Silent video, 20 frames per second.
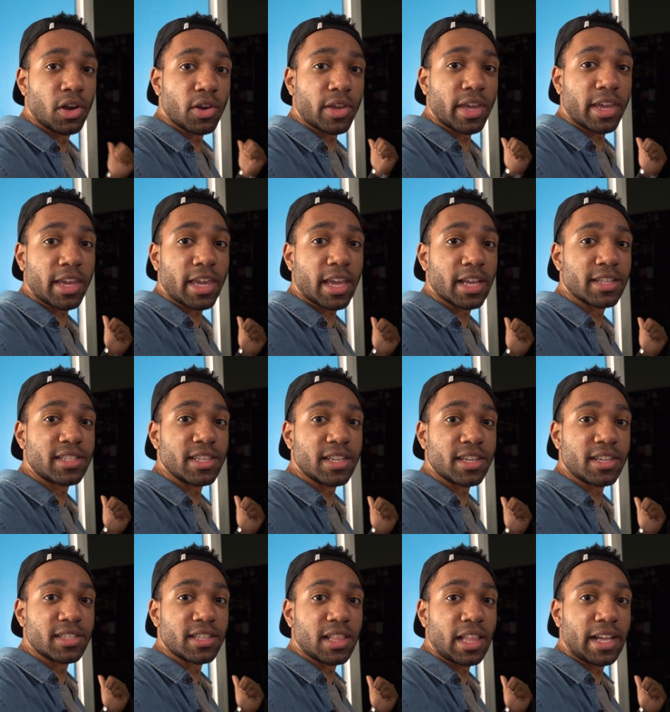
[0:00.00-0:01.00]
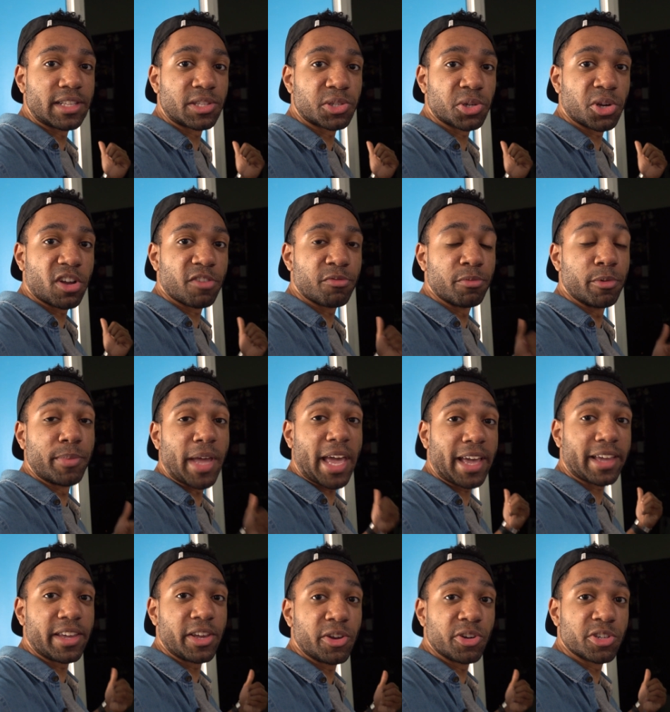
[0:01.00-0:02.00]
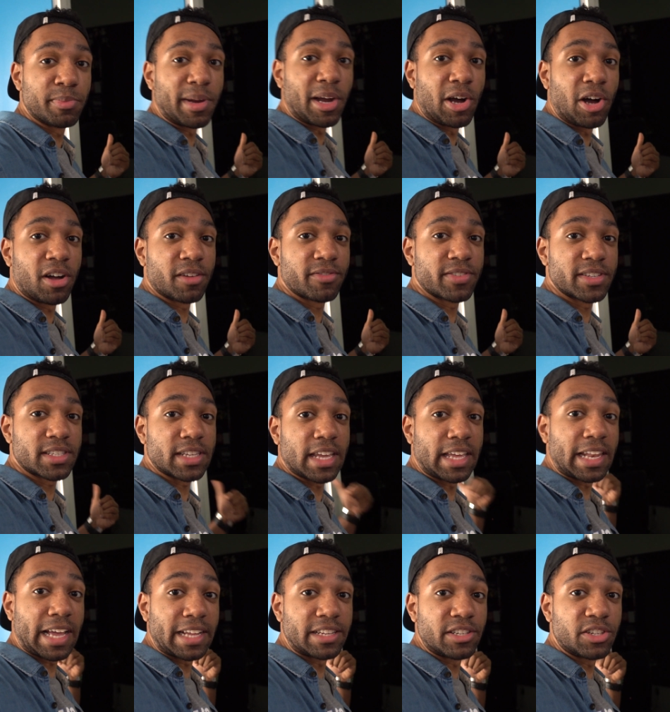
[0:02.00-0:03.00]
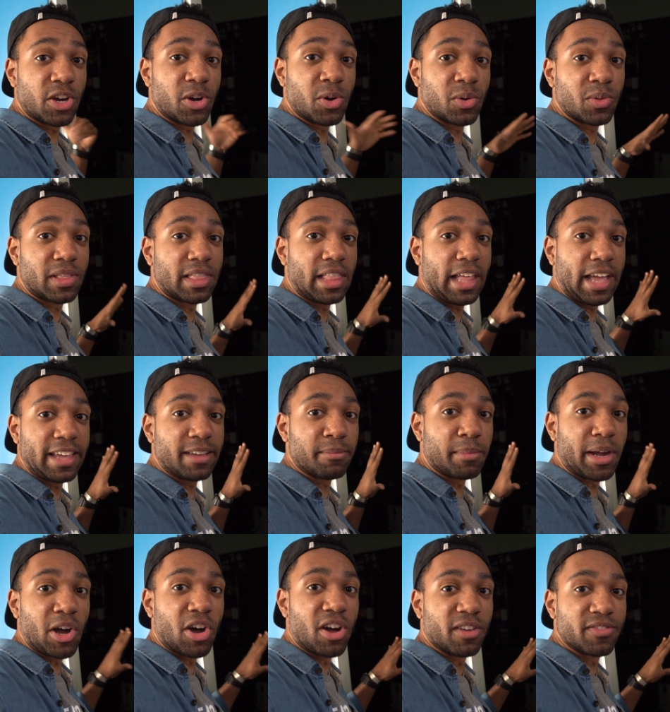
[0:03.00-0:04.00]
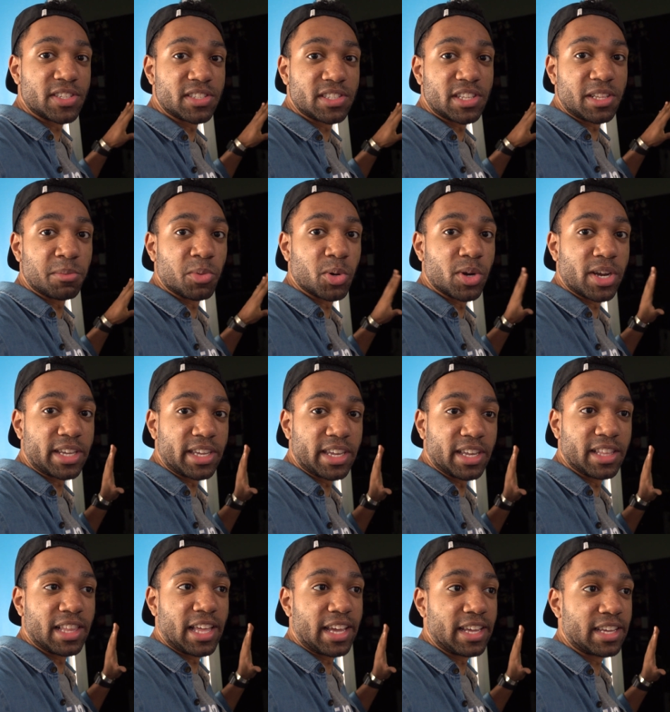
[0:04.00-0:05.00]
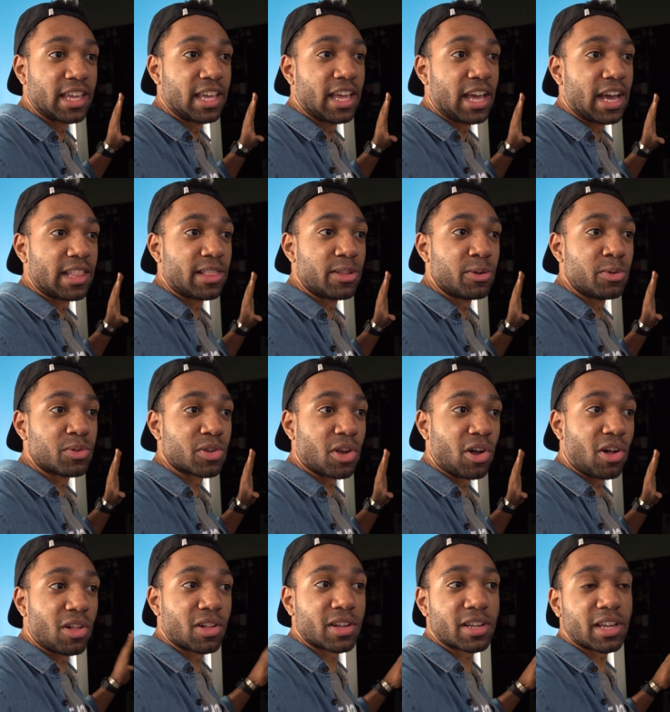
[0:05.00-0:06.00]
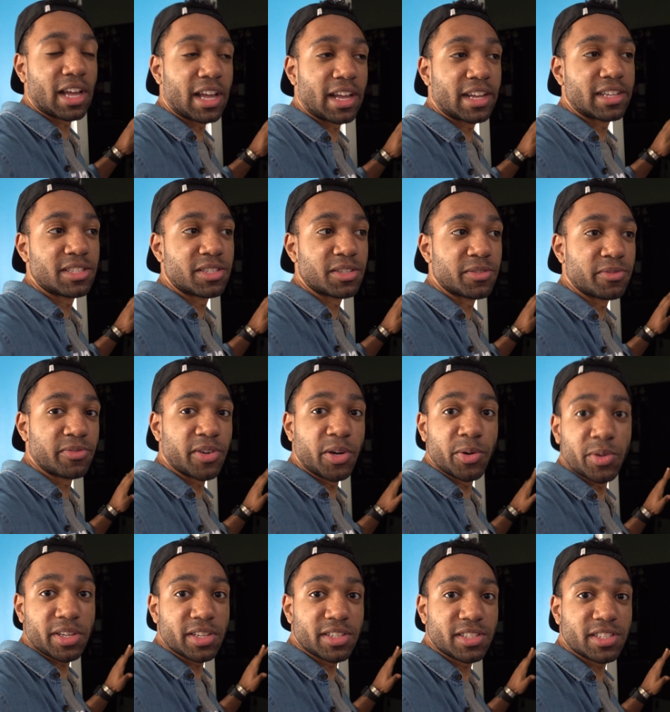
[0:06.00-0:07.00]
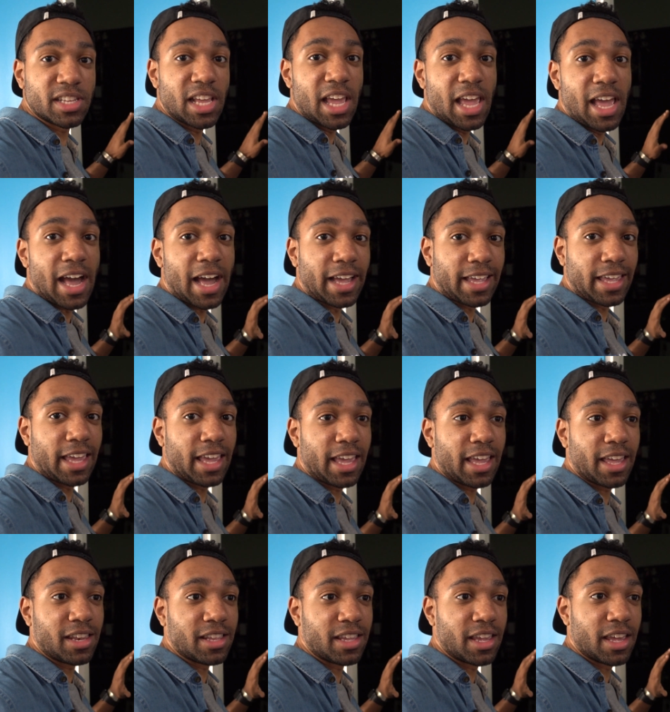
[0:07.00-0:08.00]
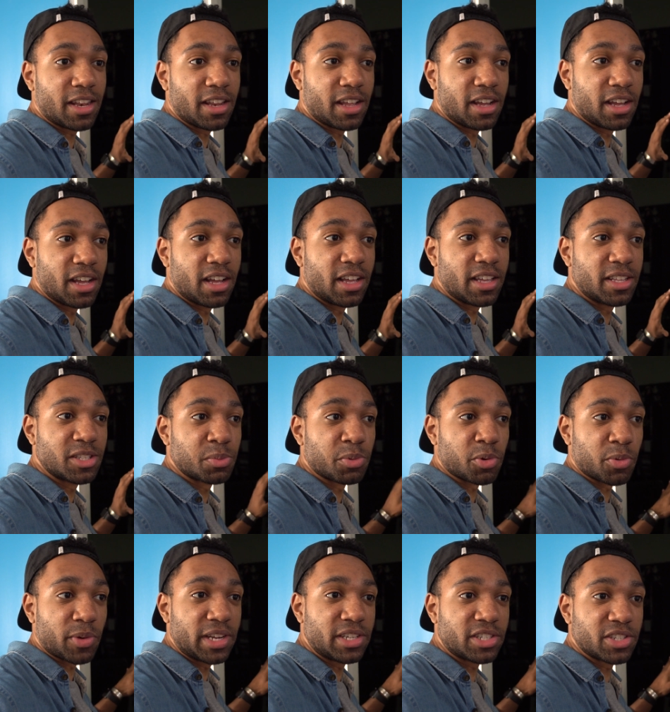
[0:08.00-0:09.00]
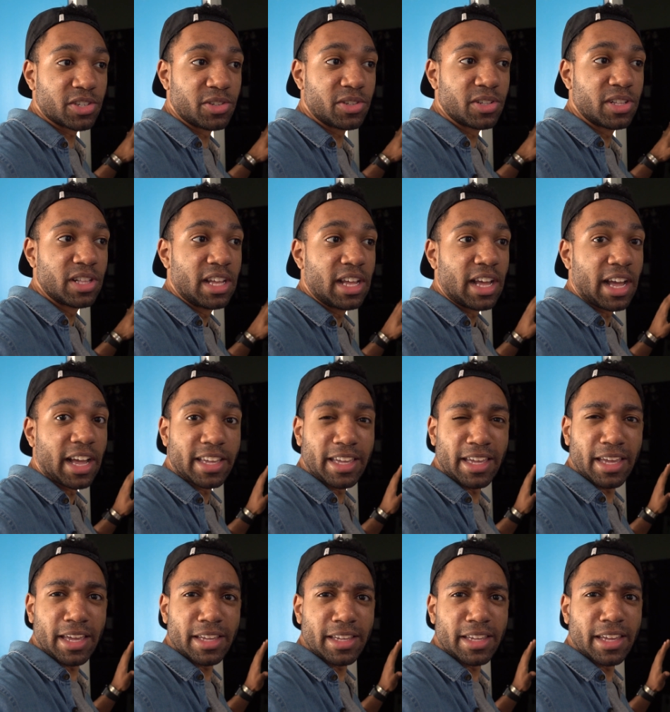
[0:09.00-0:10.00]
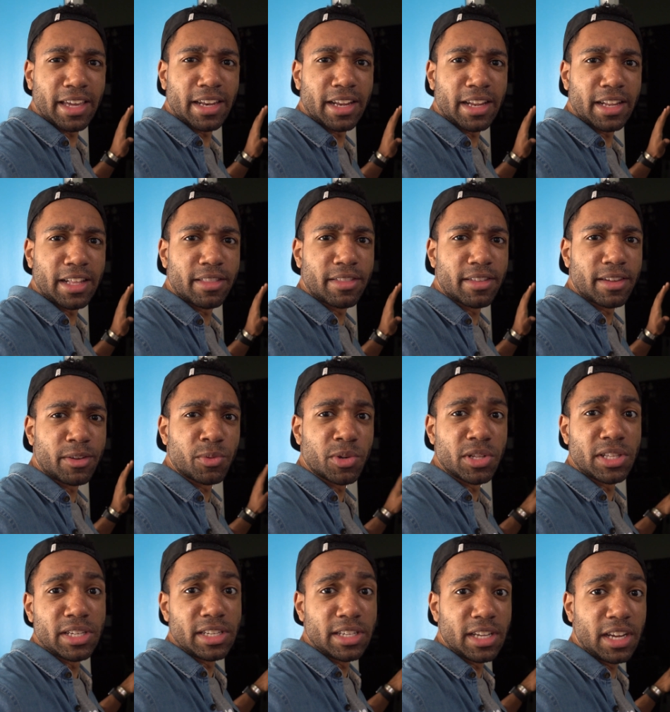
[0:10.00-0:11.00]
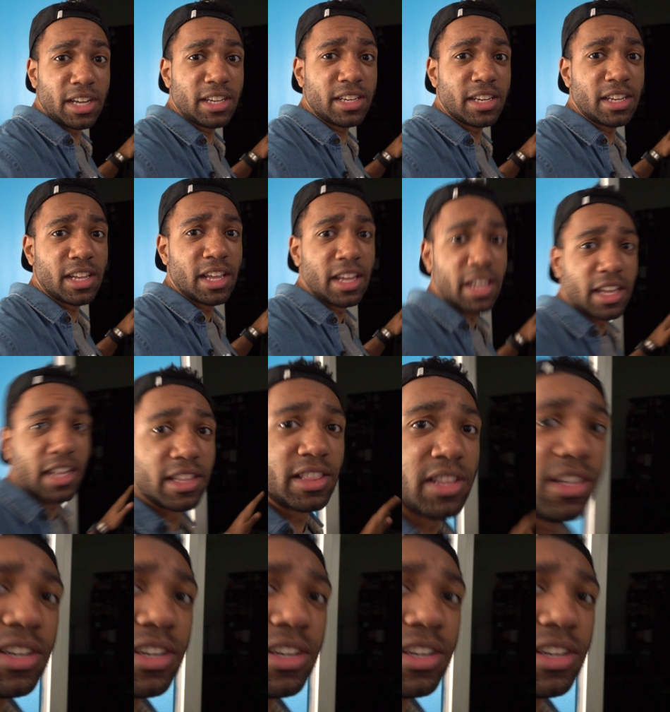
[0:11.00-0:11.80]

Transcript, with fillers: Okay, you can't see it because the lights are off, but back here is my office, and I don't like my office anymore. I lose all kinds of focus. I can't get inspirational. I can't get anything really done. It